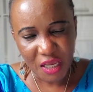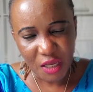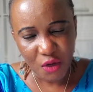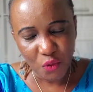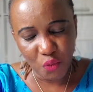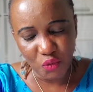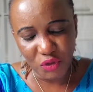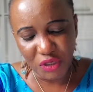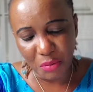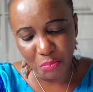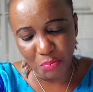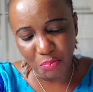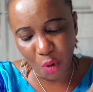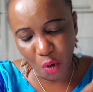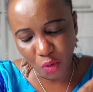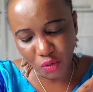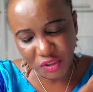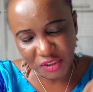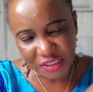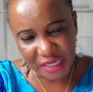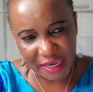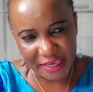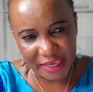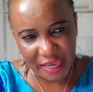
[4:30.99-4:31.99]
With they burn
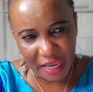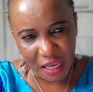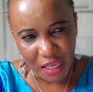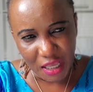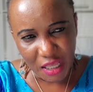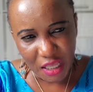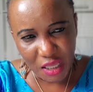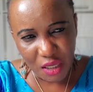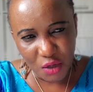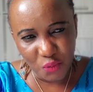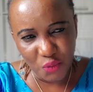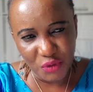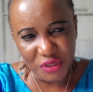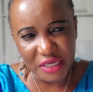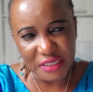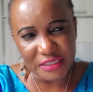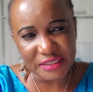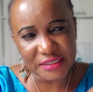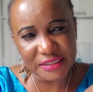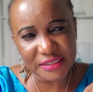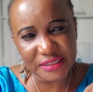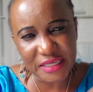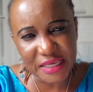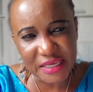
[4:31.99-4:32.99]
tire. With they
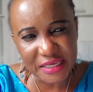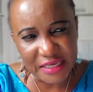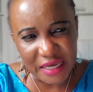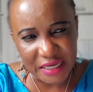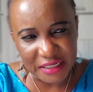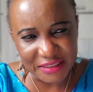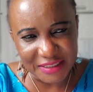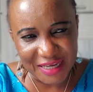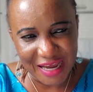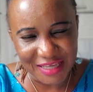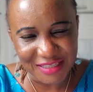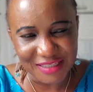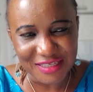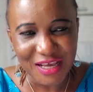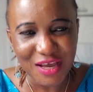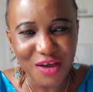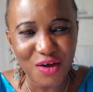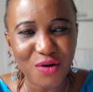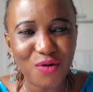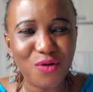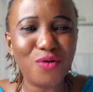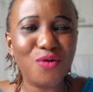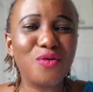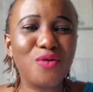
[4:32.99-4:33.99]
sing and dance.
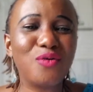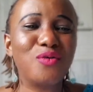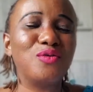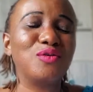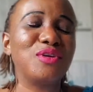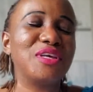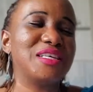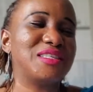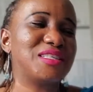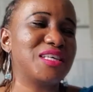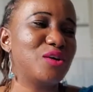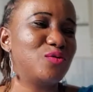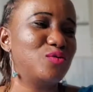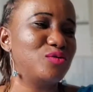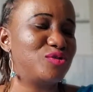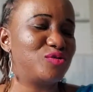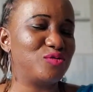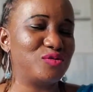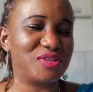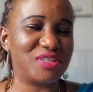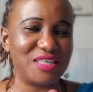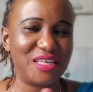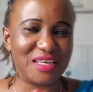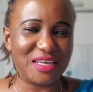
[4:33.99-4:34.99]
Oh, they said we should
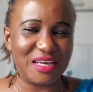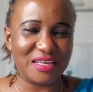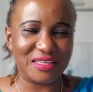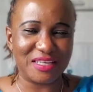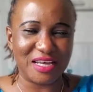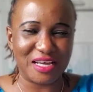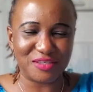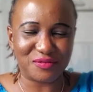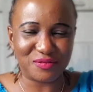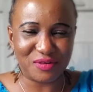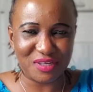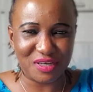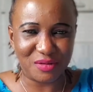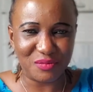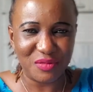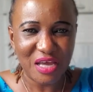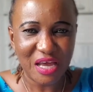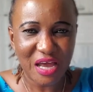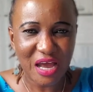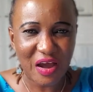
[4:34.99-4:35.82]
sing and dance for them.